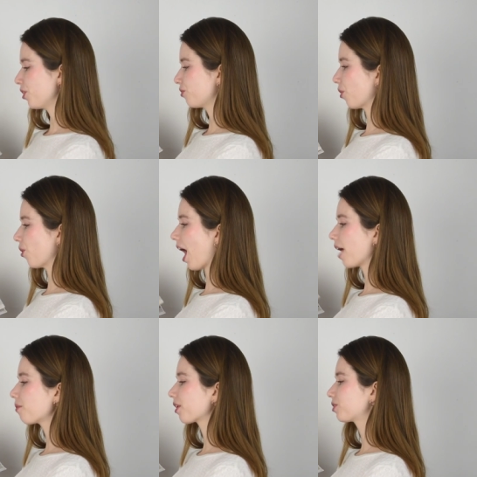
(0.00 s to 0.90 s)
So
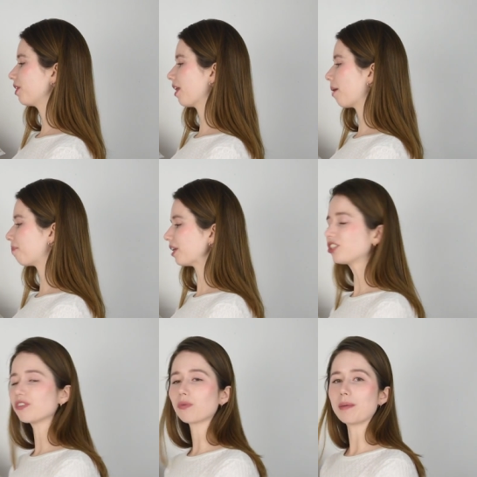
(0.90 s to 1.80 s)
I worked with a
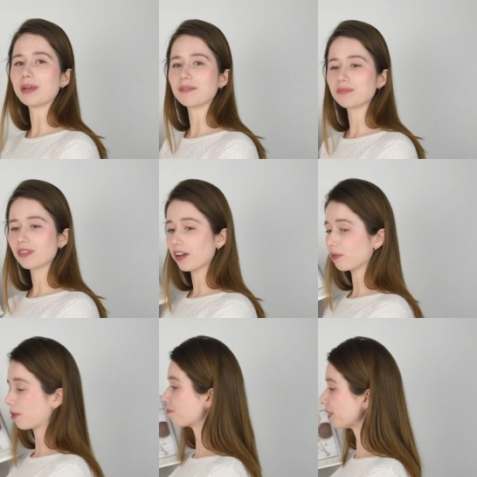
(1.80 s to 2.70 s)
bunch of women
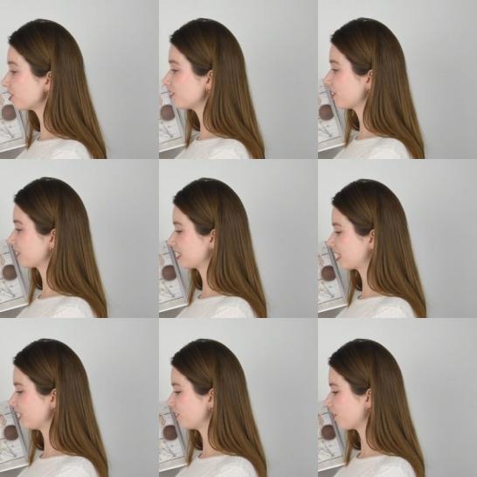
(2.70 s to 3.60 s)
with a bunch of different
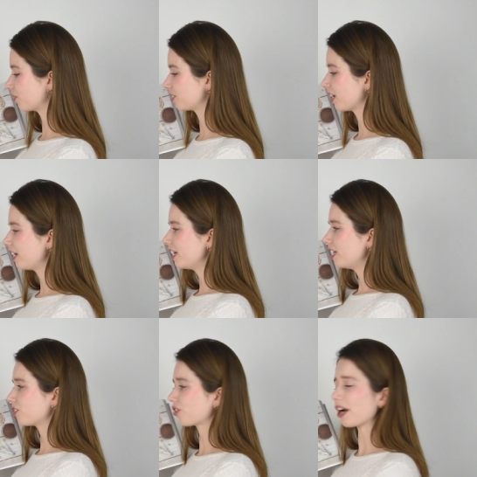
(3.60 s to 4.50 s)
skin tones
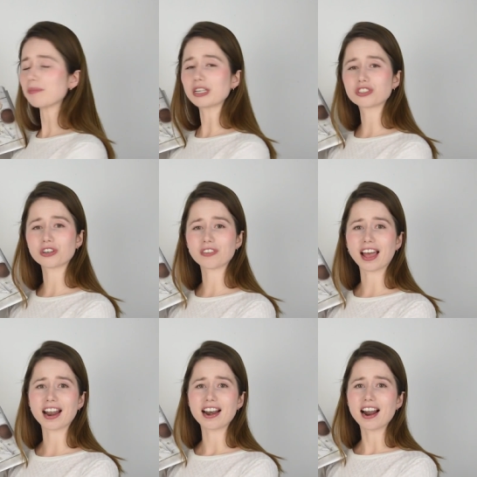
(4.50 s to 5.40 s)
to try to make sure
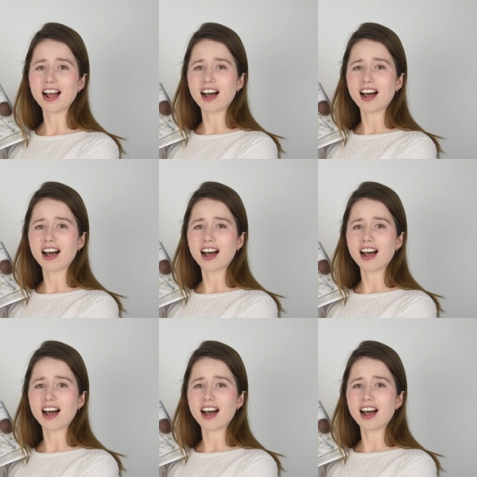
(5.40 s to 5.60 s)
that